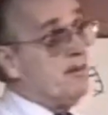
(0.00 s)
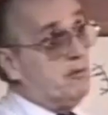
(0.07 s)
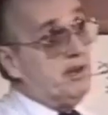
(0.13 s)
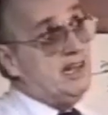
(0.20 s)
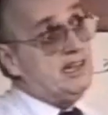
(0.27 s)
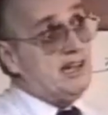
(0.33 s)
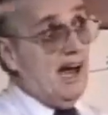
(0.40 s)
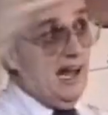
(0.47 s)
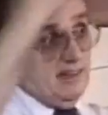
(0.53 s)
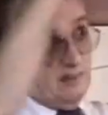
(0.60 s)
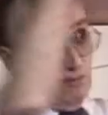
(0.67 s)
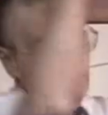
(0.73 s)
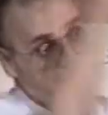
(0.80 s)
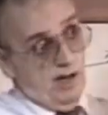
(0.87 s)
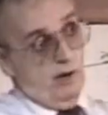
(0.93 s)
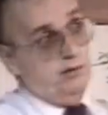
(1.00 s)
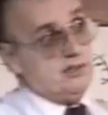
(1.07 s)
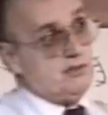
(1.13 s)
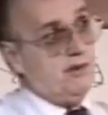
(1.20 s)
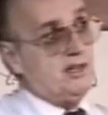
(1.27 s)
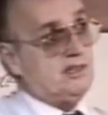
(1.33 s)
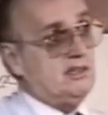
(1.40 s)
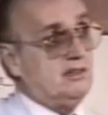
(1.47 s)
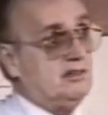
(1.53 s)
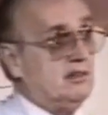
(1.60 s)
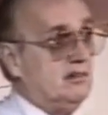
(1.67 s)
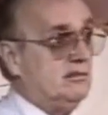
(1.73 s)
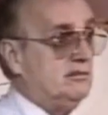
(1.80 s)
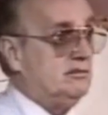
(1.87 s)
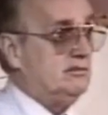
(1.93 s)
when he died, the veil was rent in
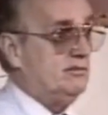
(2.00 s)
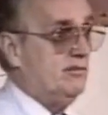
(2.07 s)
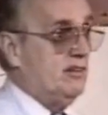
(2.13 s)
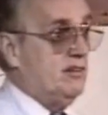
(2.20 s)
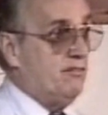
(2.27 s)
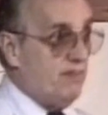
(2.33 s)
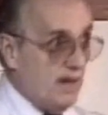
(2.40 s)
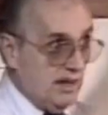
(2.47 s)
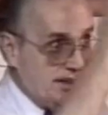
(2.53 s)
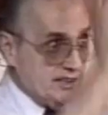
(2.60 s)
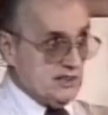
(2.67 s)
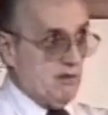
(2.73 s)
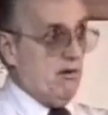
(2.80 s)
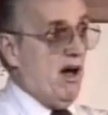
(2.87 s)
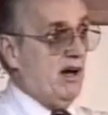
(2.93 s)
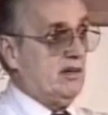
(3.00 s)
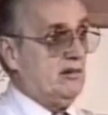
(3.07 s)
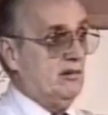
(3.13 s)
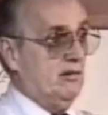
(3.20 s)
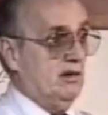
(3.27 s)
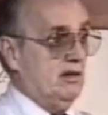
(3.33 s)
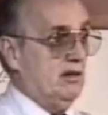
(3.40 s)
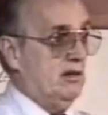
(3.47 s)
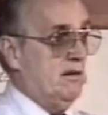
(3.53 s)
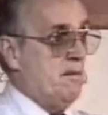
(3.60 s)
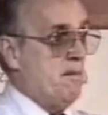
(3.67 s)
two. The veil is arachnoid.